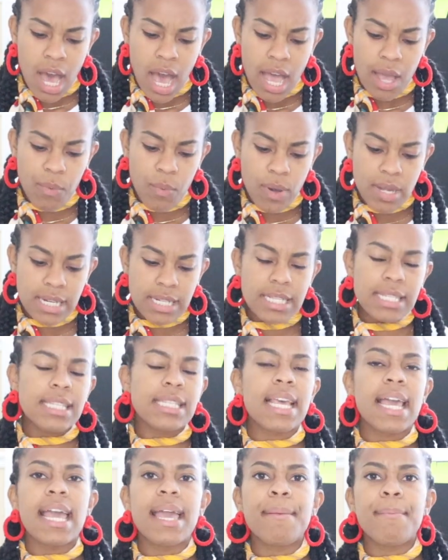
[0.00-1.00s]
I want to
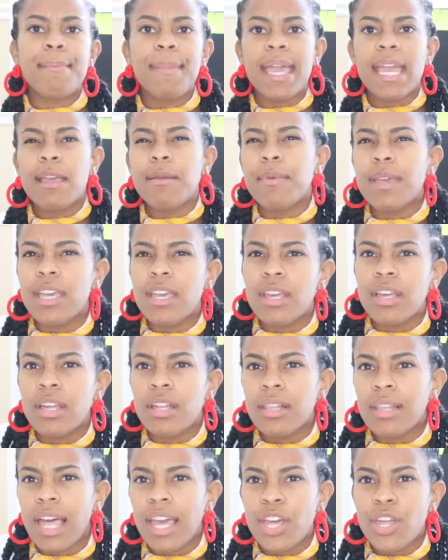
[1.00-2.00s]
say
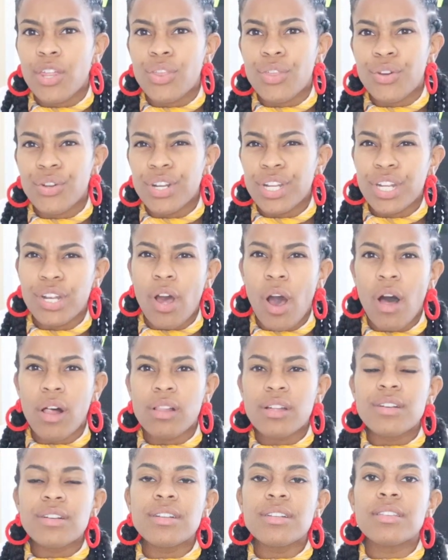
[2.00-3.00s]
maybe like
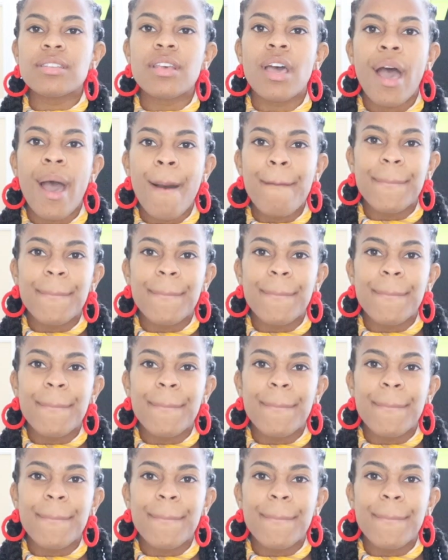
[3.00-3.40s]
$30,